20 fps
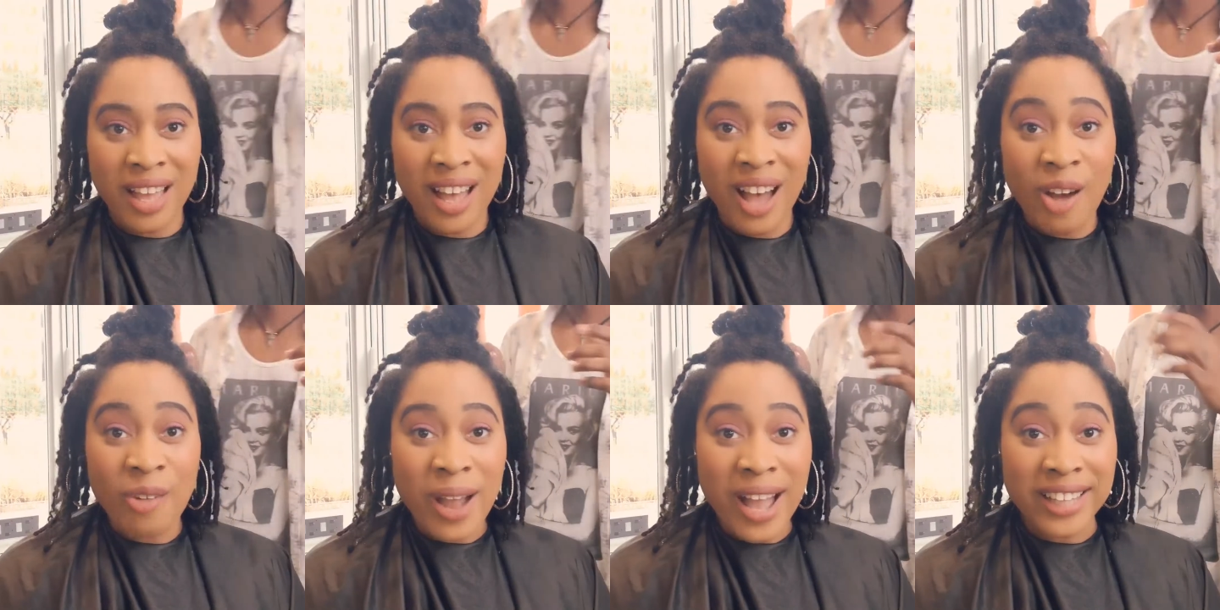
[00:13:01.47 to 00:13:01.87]

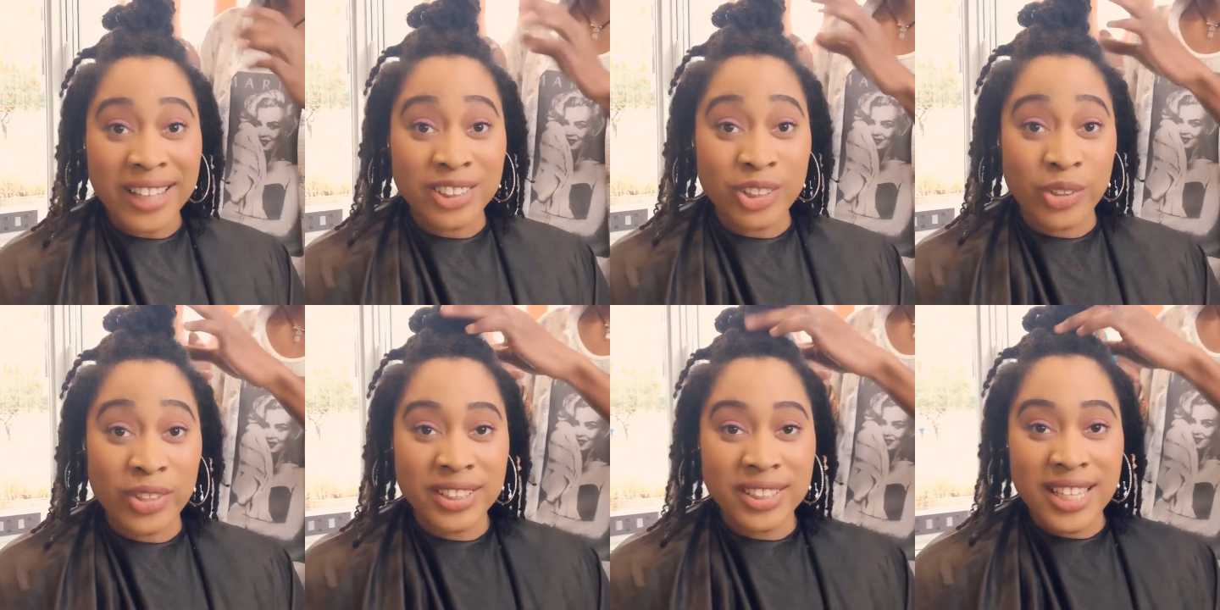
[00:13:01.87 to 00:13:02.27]
All right,
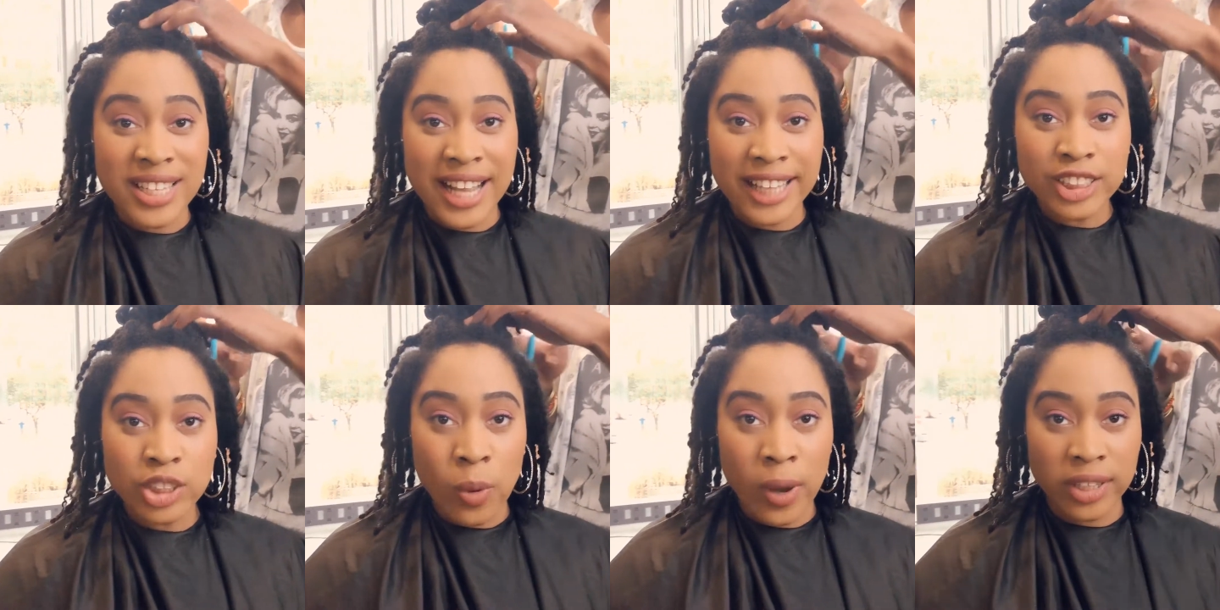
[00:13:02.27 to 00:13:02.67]
so this
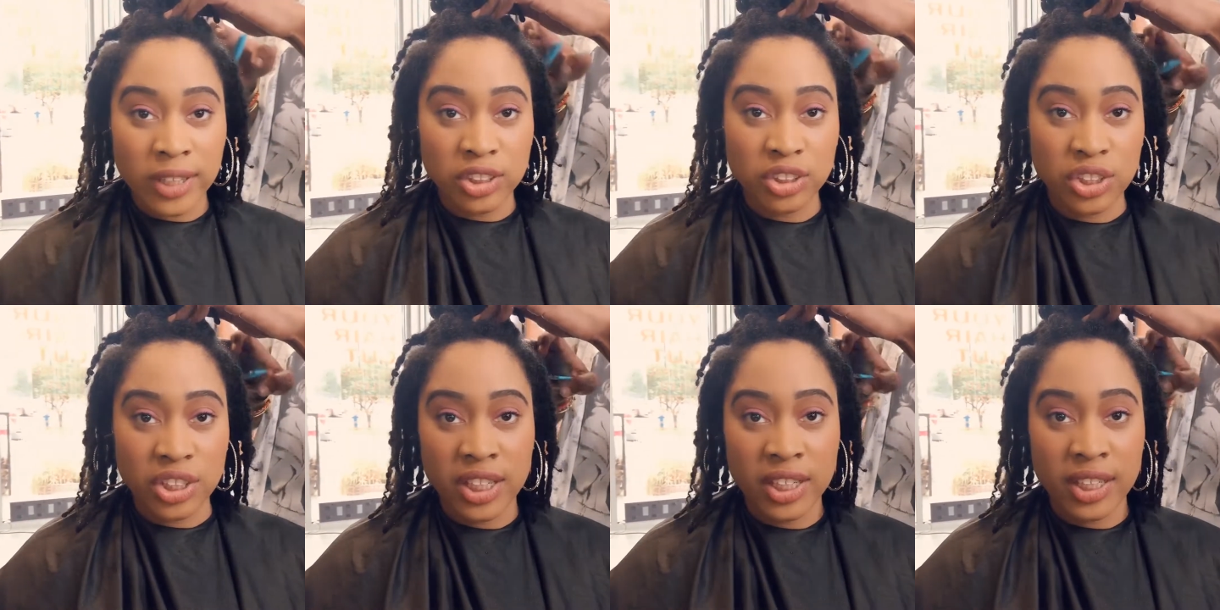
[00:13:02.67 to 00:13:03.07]
next
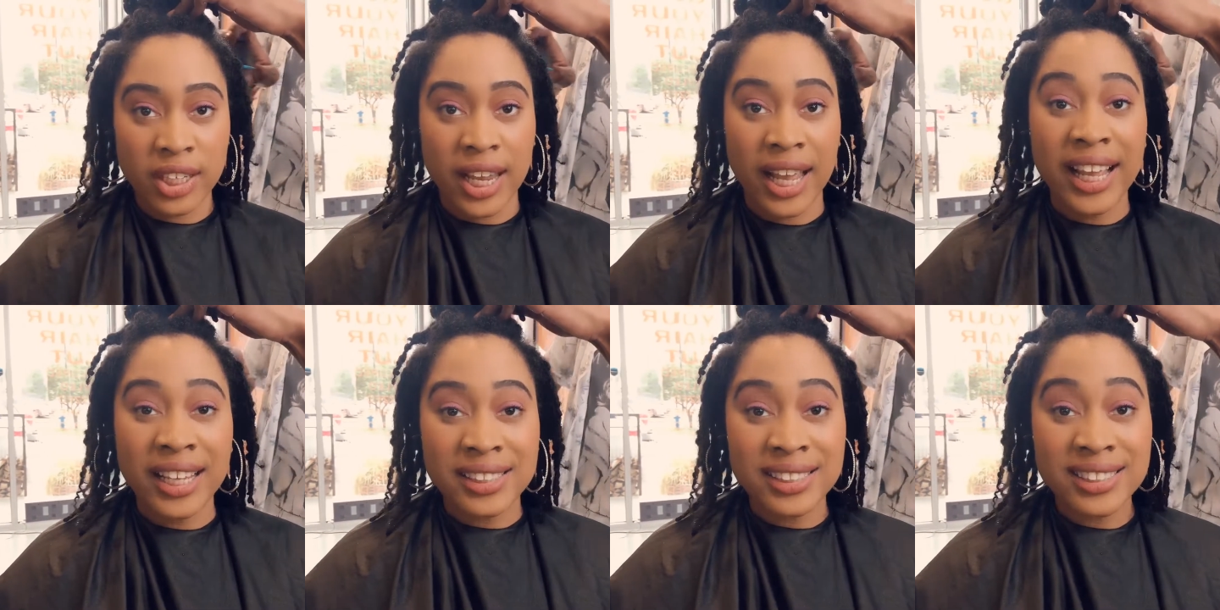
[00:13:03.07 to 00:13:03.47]
question
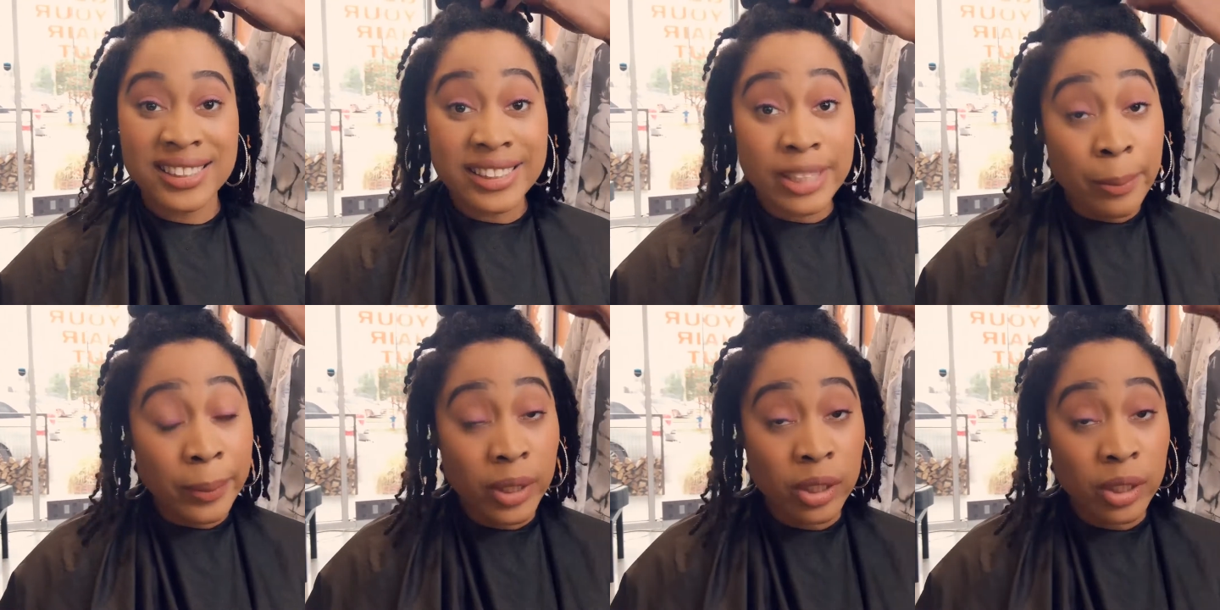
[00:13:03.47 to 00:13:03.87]
is
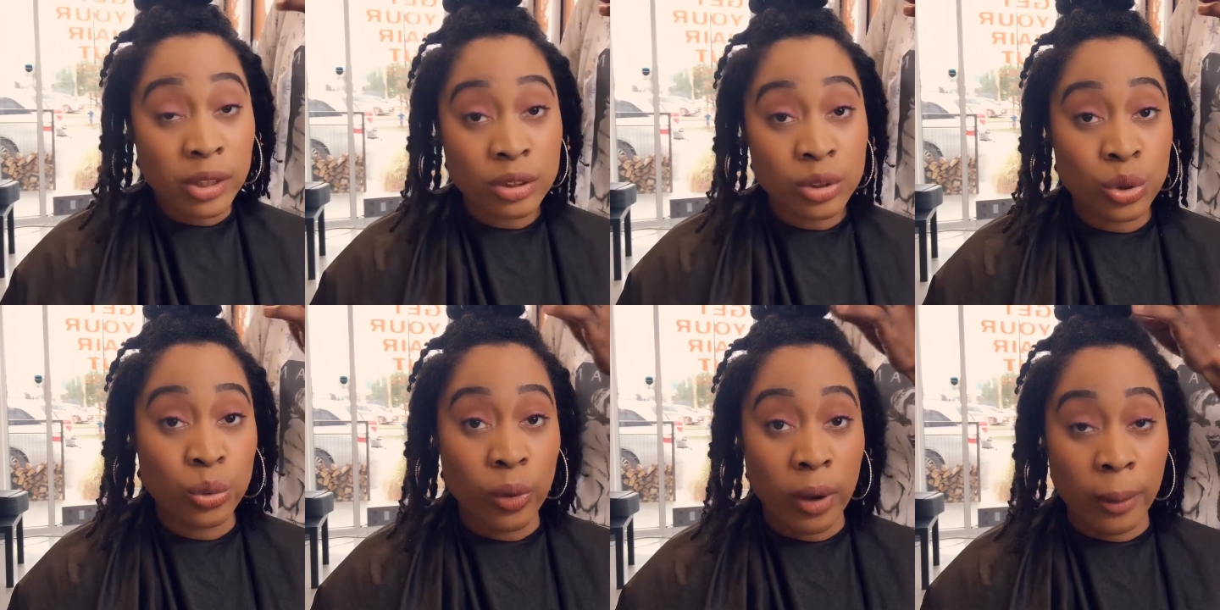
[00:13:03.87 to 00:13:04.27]
similar
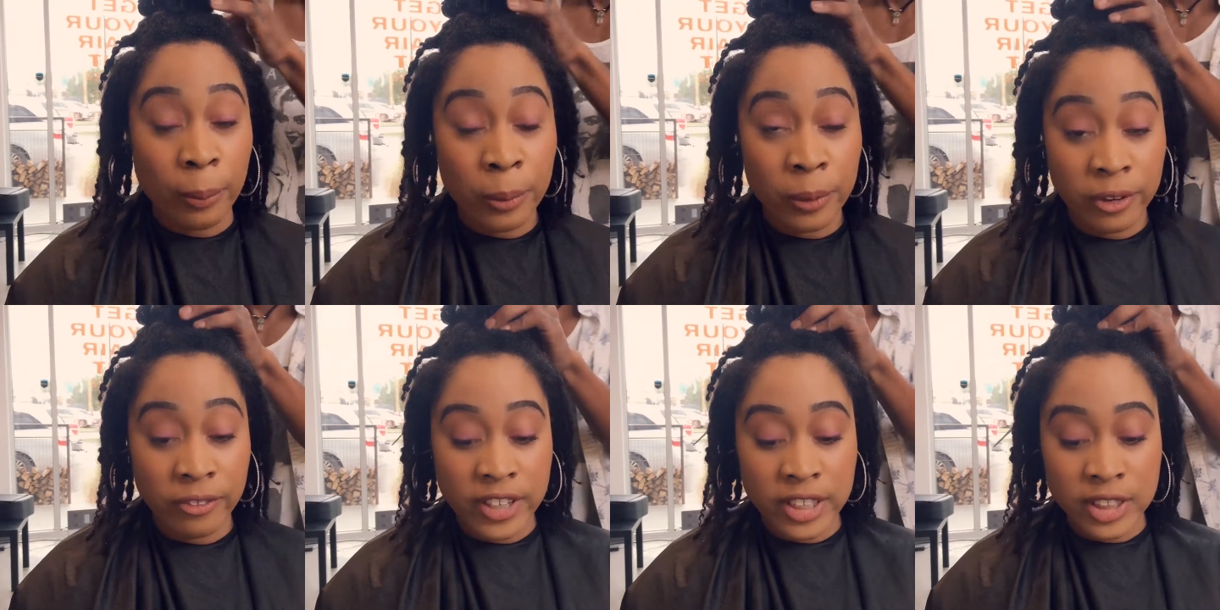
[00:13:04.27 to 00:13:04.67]
to a
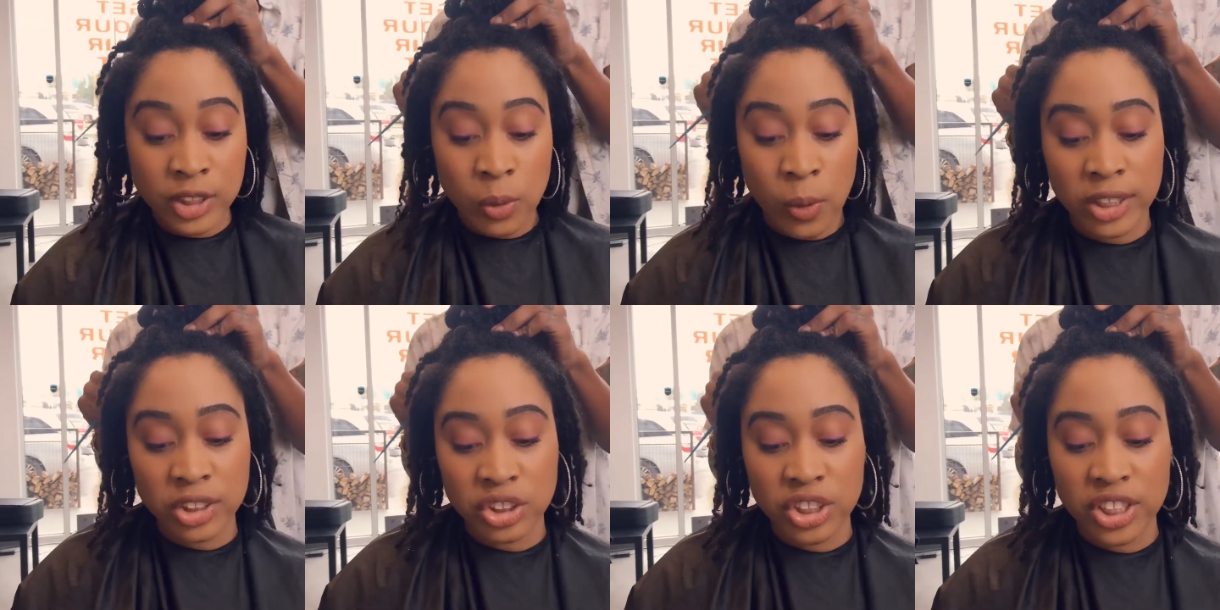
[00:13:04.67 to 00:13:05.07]
previous
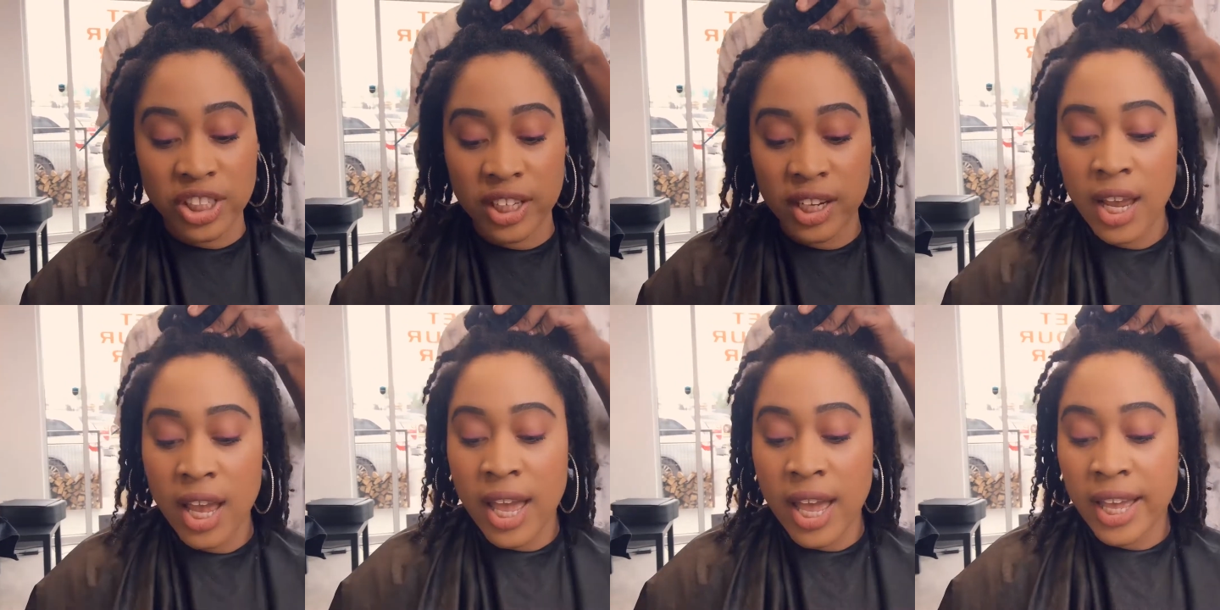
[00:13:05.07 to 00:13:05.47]
question.